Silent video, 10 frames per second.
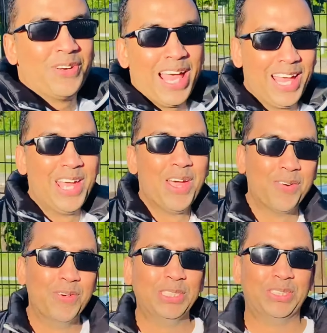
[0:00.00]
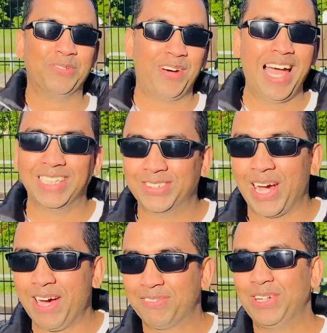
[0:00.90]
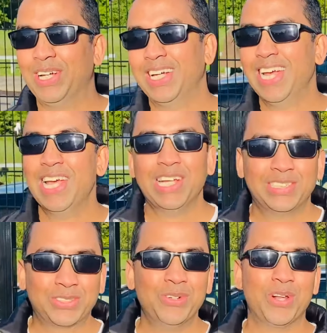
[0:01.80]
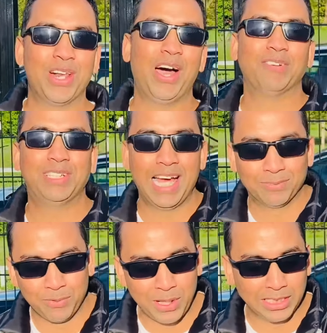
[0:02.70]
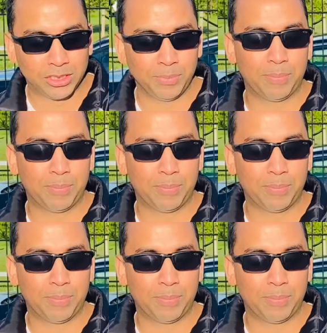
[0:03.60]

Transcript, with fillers: where we used to fight. So after school a lot of time when there used to be